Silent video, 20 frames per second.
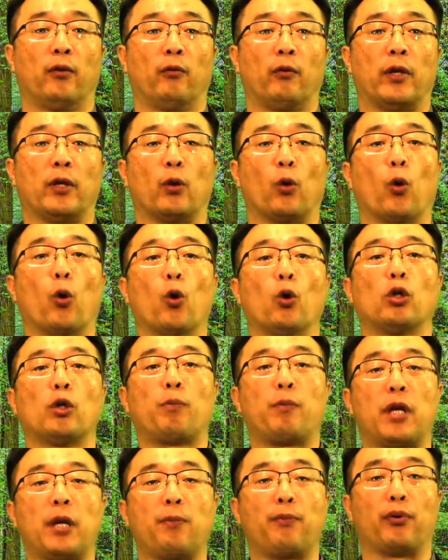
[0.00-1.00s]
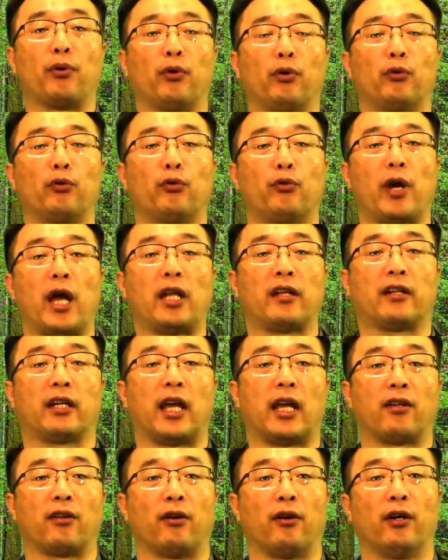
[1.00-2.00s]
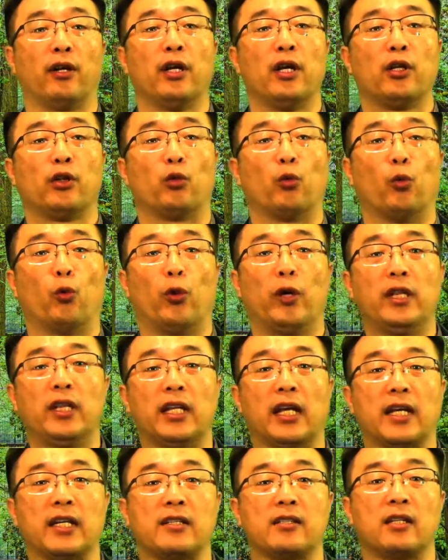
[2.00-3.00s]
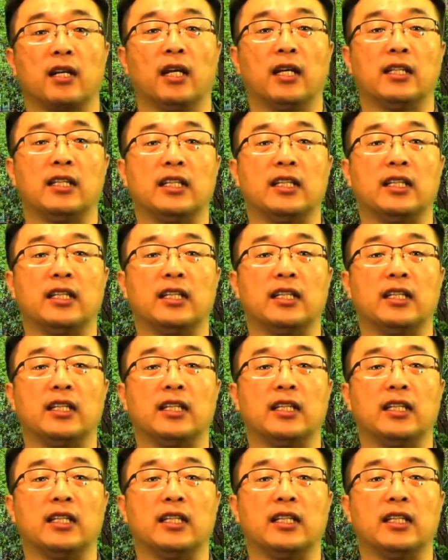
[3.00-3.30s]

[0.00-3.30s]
When all the people who had gathered to witness